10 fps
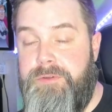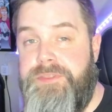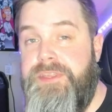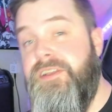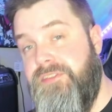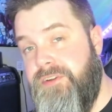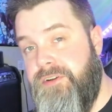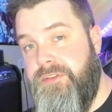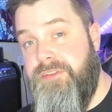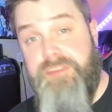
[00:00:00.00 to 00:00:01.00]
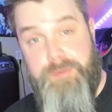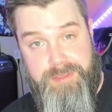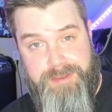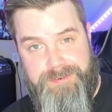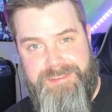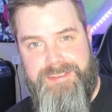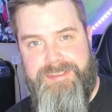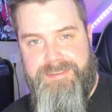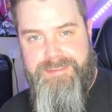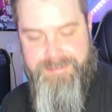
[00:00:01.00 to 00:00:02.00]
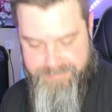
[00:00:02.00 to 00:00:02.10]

the external and see what the difference is.